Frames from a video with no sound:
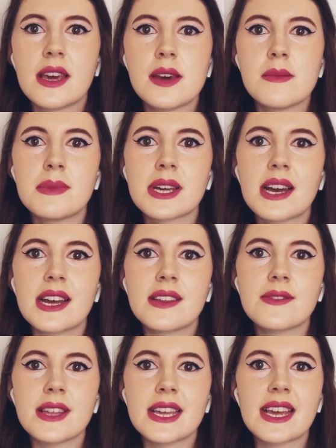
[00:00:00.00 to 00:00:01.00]
but kind
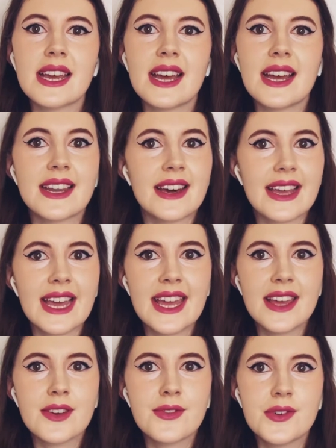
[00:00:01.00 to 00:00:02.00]
of like an
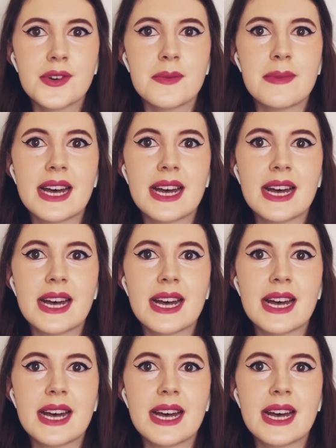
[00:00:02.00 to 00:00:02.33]
archaic form